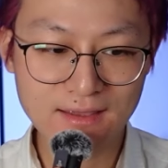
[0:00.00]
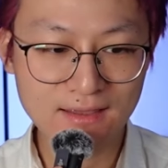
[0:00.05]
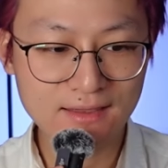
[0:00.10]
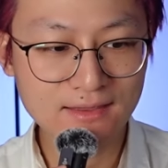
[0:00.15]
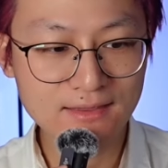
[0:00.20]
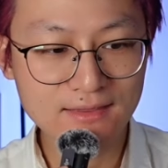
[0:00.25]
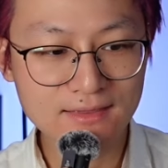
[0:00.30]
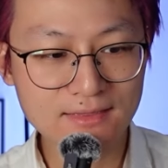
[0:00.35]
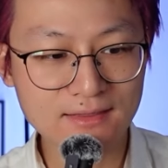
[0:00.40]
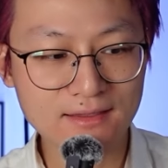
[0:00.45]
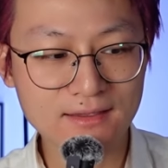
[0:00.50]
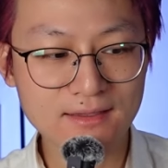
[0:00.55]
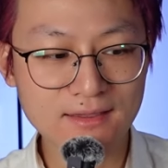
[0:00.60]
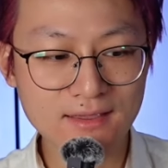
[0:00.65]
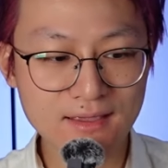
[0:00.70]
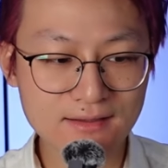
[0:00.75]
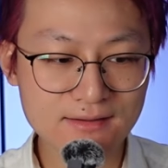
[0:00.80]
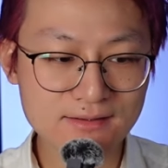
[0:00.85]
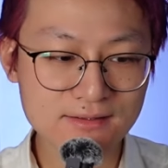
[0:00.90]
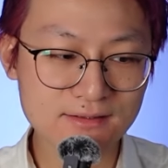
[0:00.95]
in the
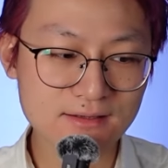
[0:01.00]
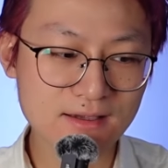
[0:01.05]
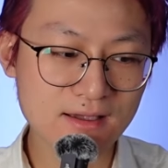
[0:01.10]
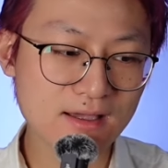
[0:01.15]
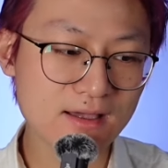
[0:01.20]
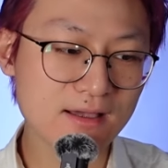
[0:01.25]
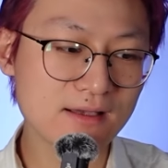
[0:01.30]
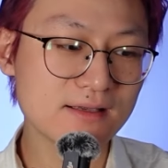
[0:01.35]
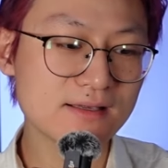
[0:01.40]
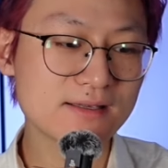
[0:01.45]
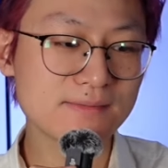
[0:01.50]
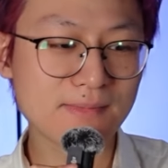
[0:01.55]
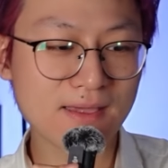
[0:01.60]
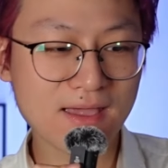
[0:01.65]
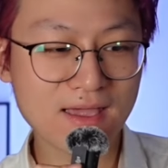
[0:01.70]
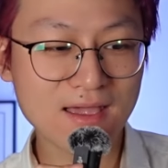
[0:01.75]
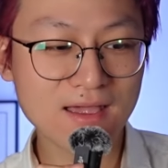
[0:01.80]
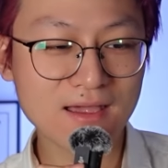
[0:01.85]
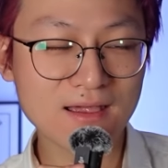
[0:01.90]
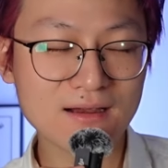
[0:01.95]
gangsta's
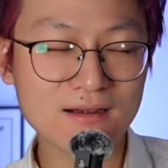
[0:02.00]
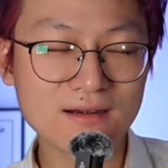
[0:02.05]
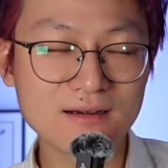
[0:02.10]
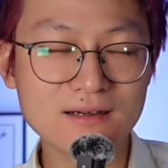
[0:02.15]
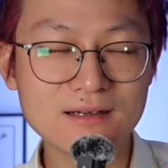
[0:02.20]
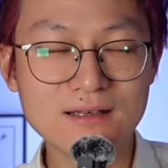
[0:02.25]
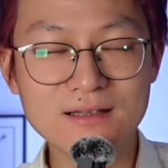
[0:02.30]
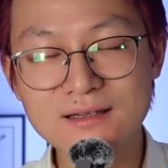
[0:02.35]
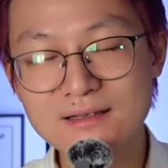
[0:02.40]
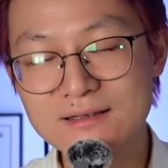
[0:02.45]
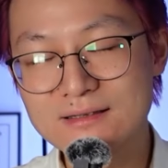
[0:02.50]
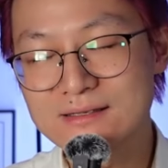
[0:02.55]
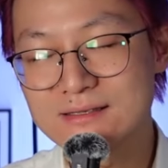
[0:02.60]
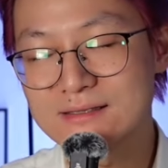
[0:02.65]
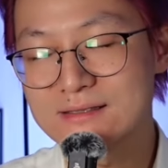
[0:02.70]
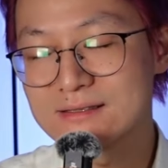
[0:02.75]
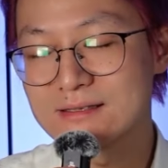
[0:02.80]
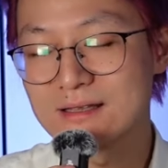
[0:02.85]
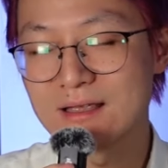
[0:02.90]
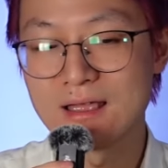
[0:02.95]
paradise.